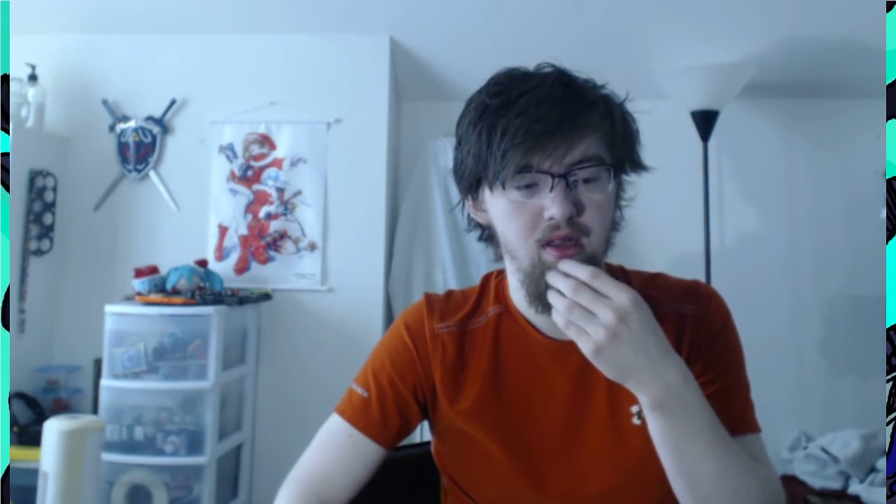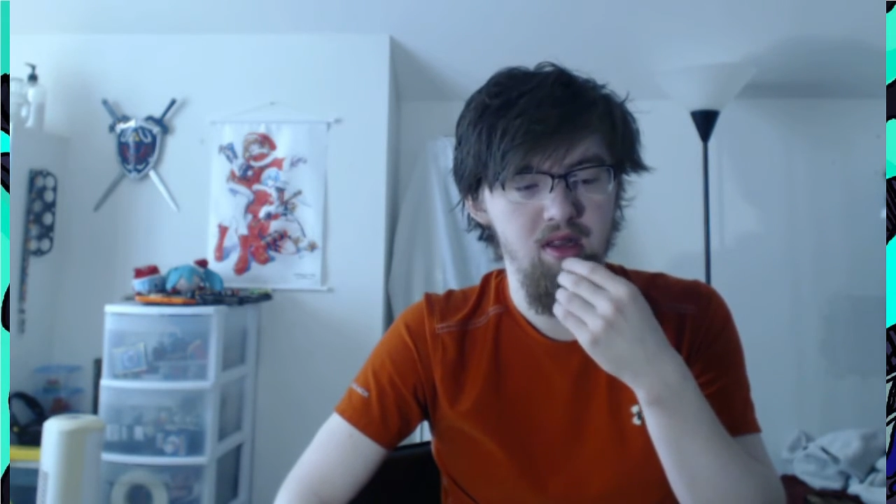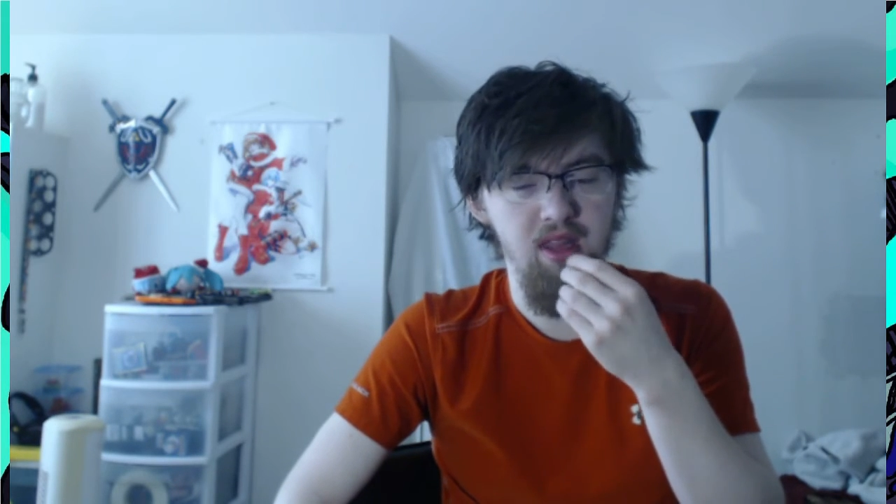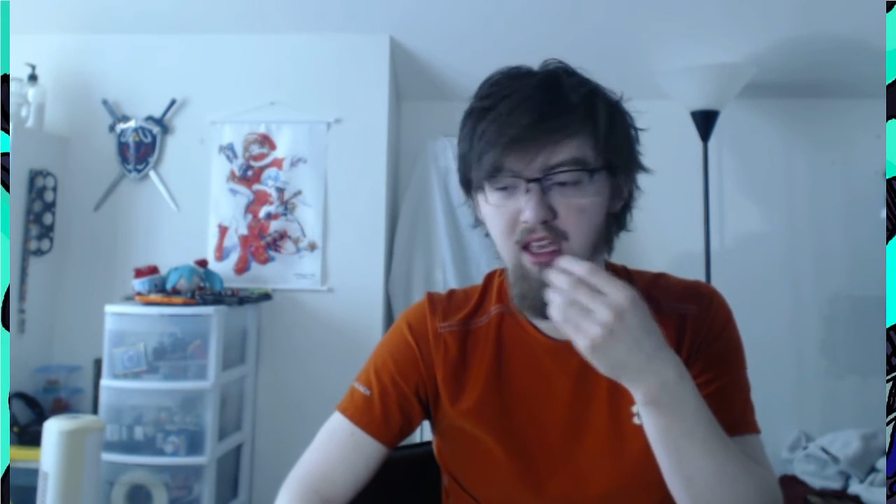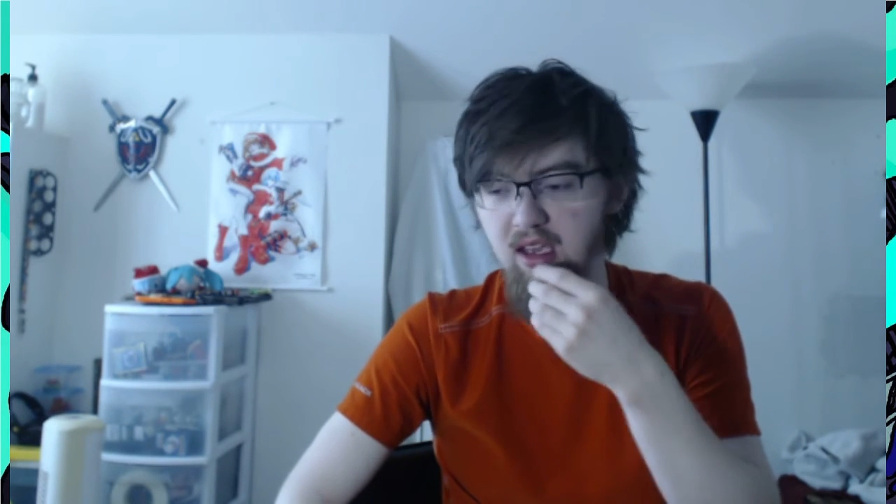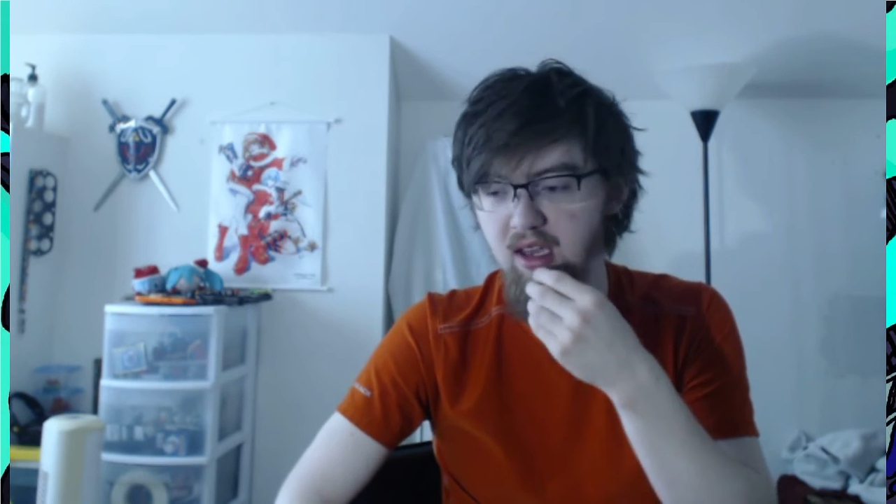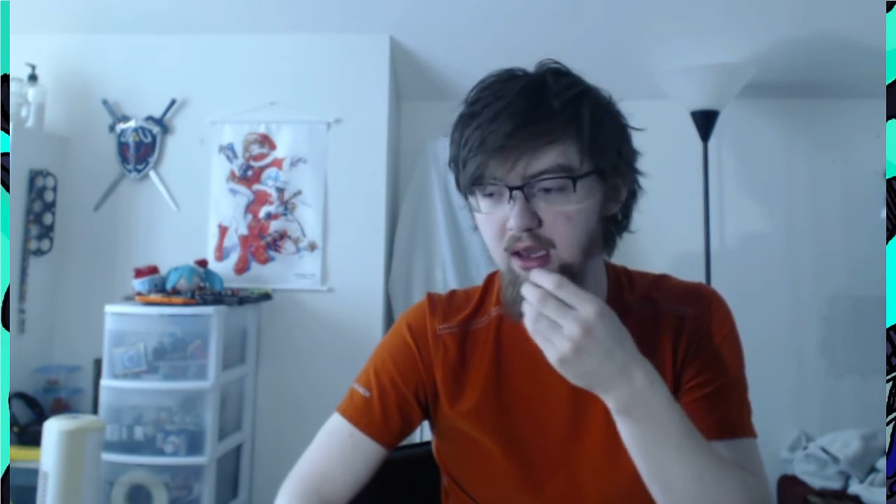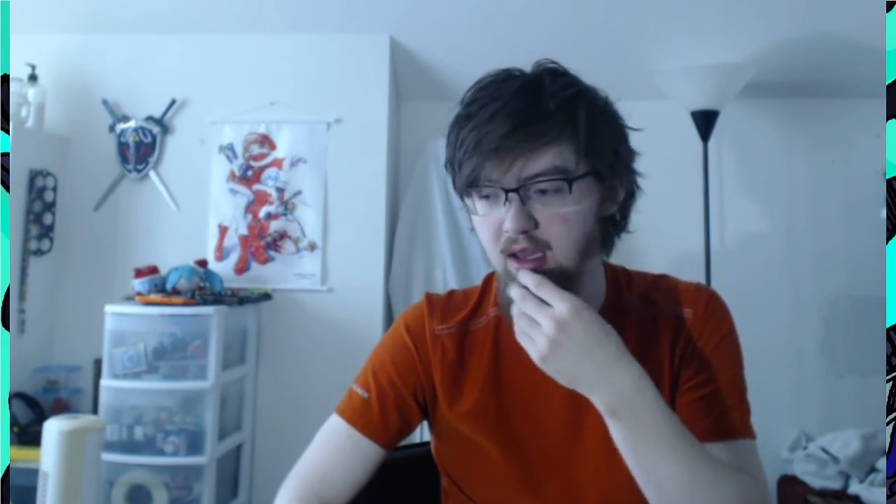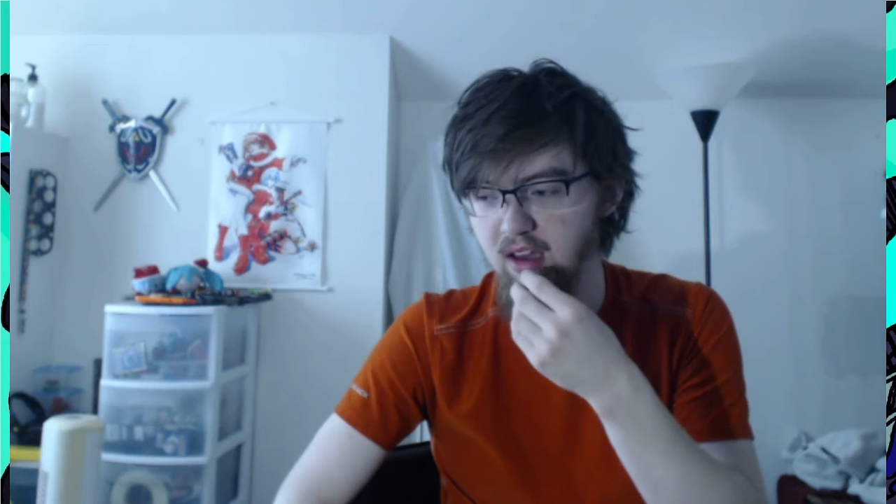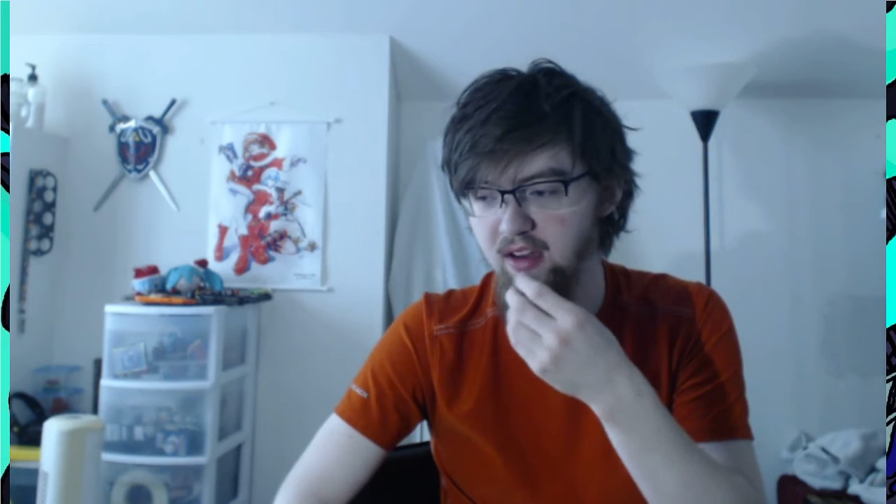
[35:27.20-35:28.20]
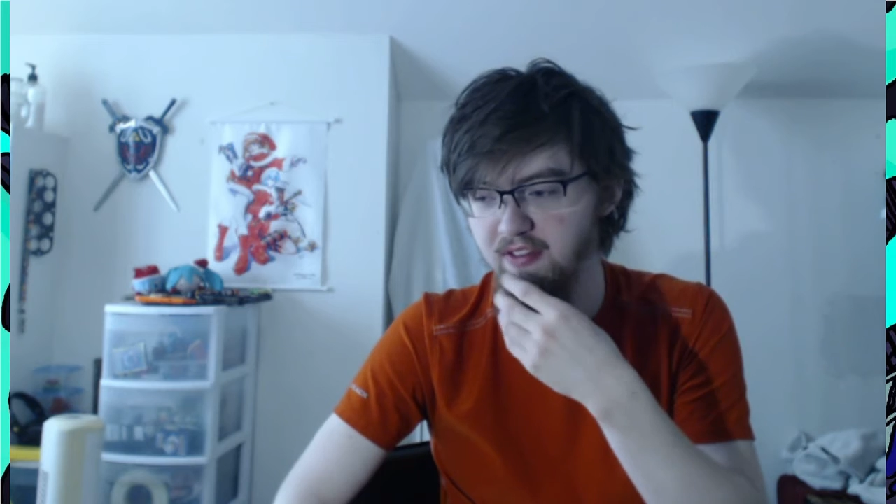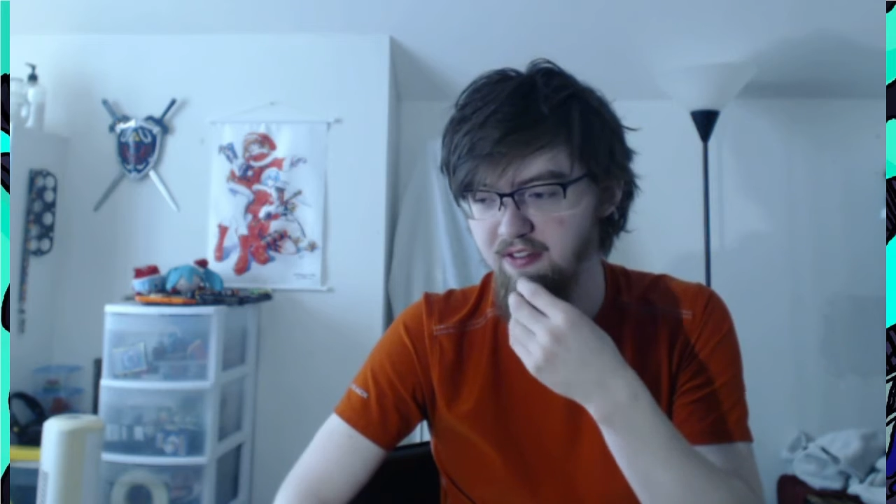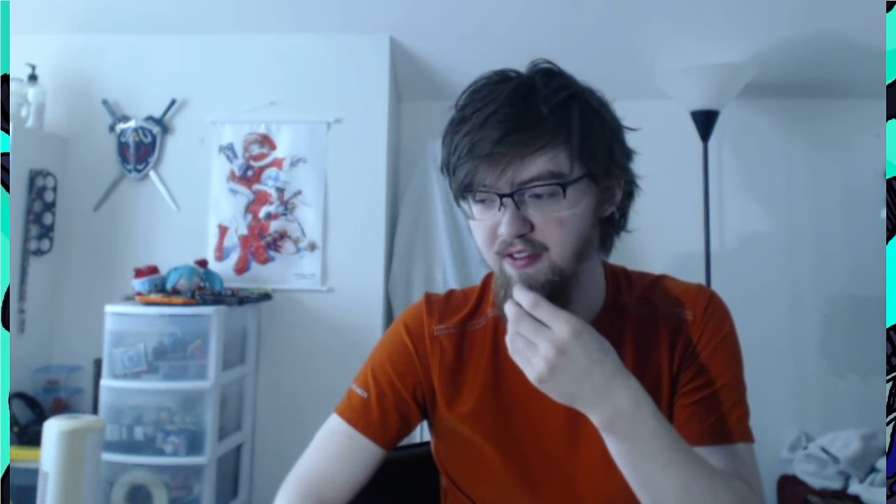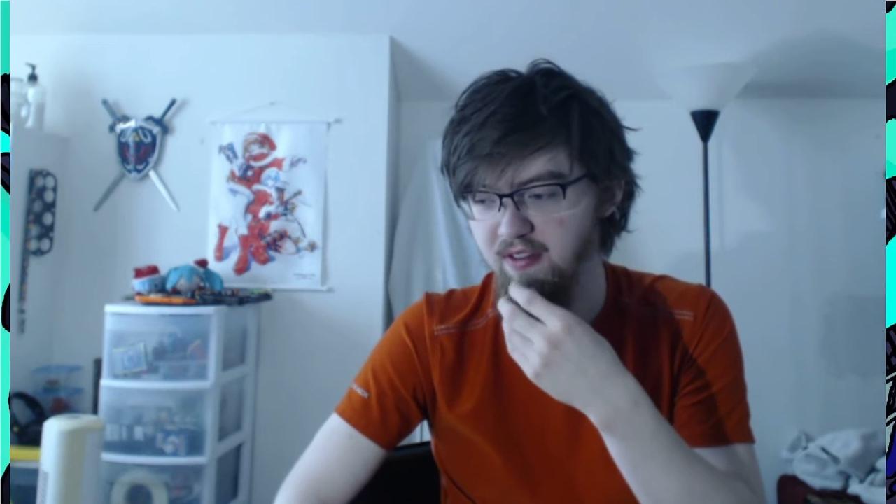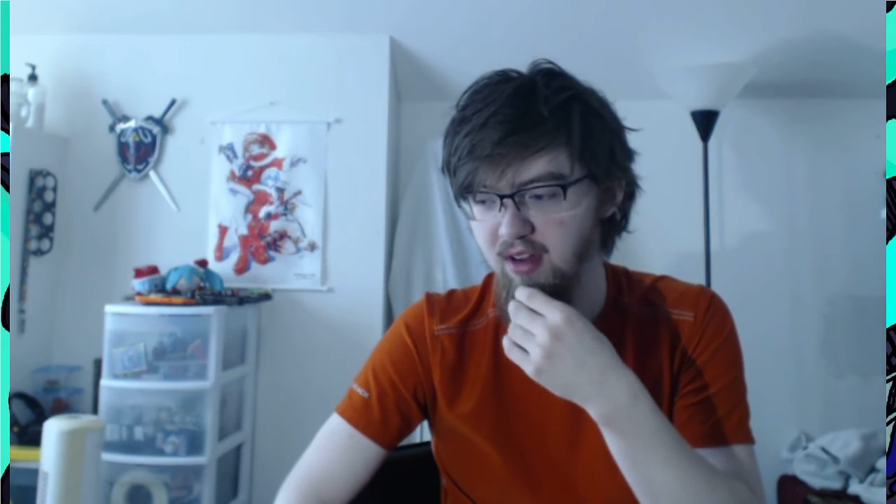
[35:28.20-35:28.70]
See if
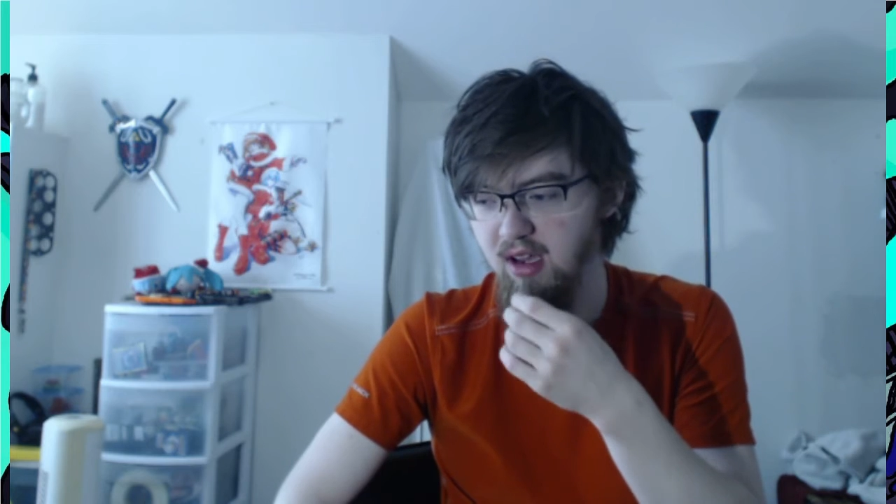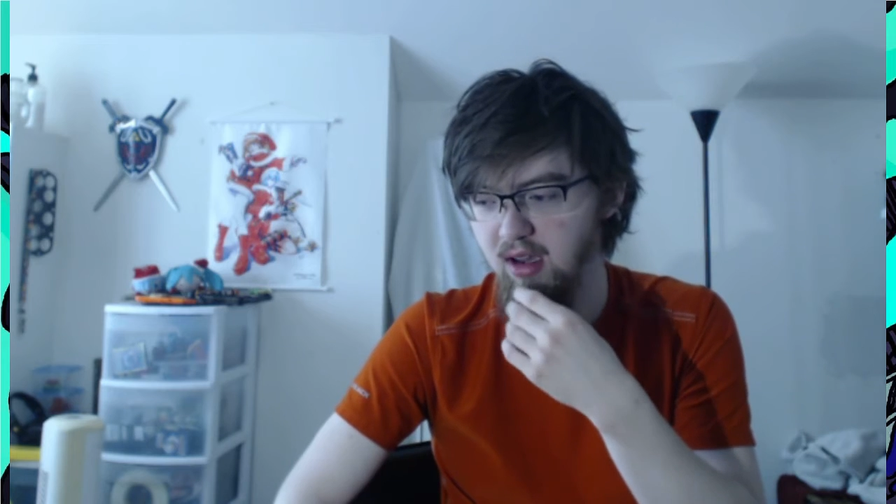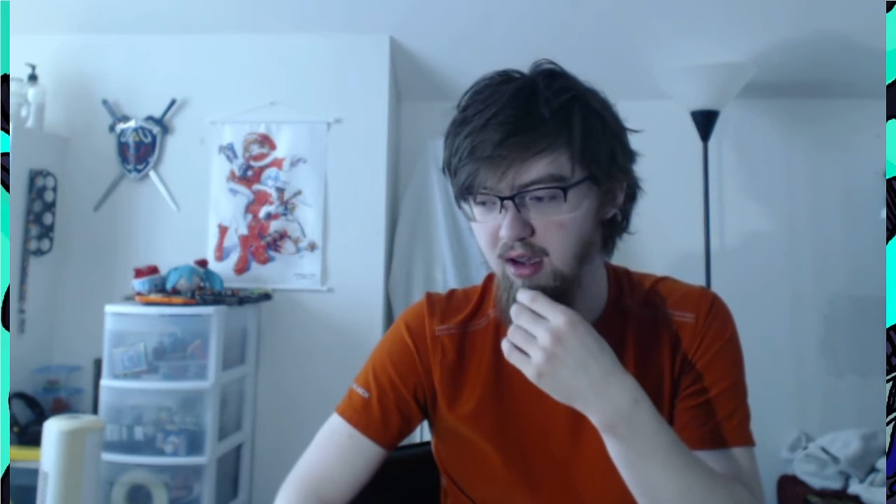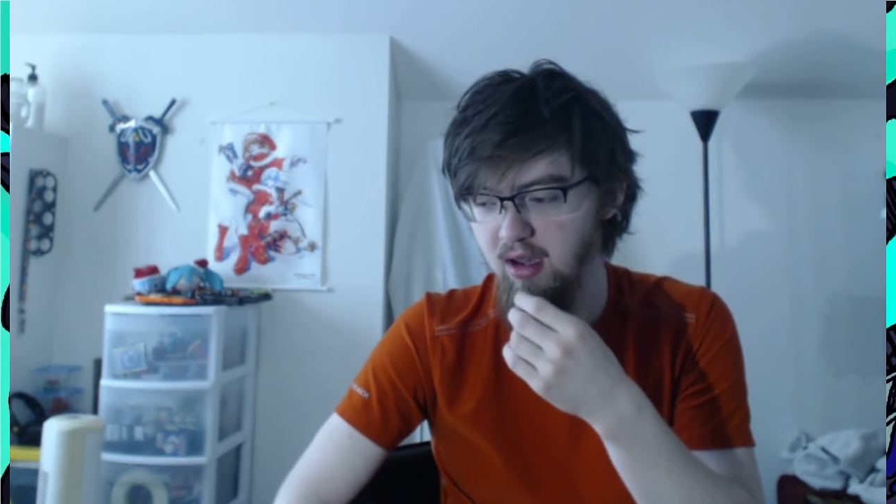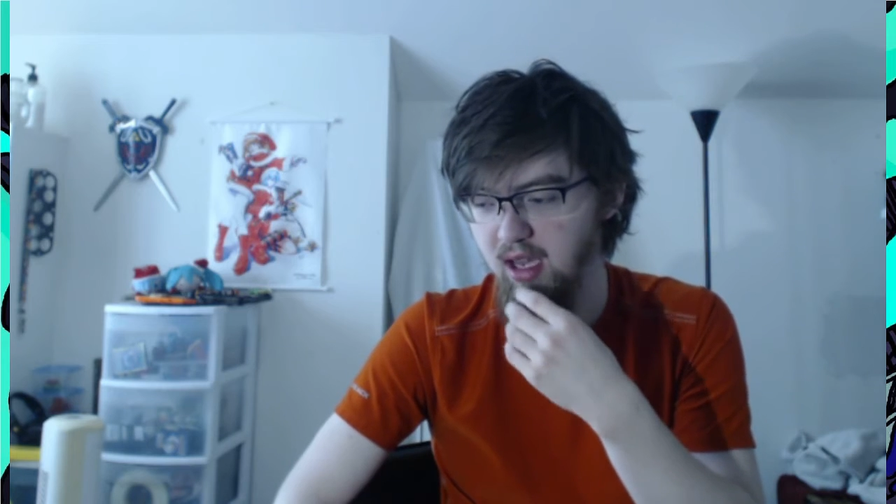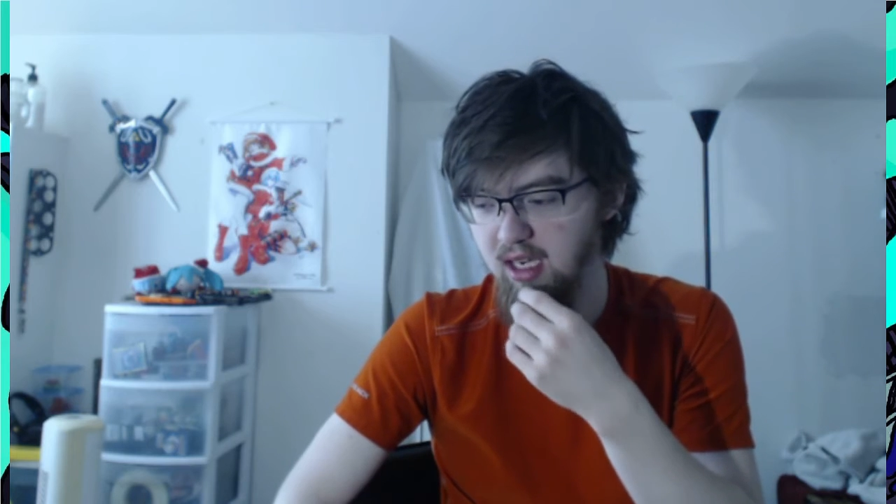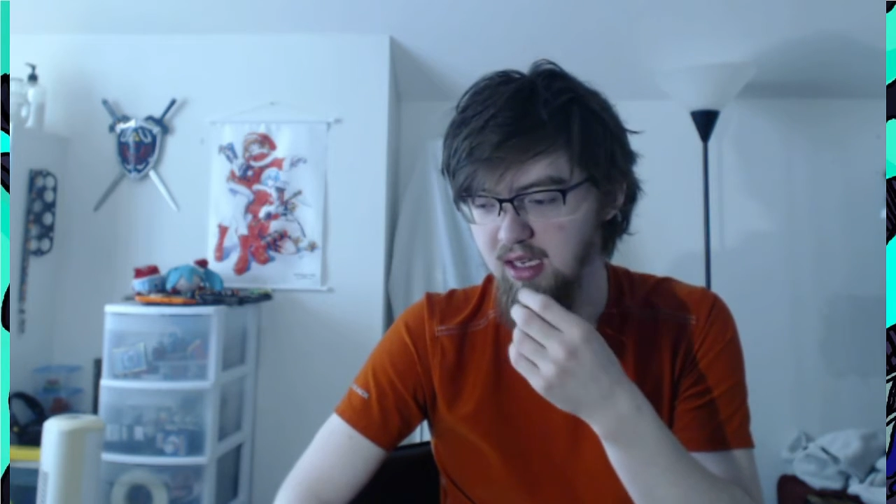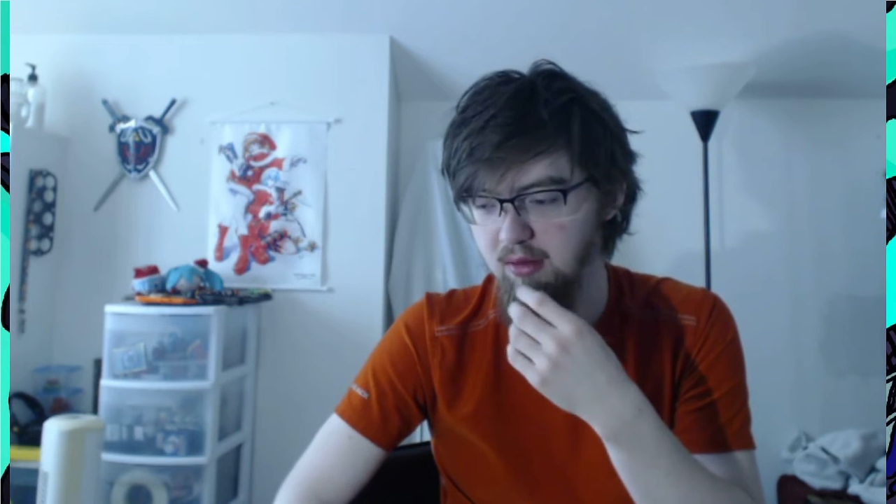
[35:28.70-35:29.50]
I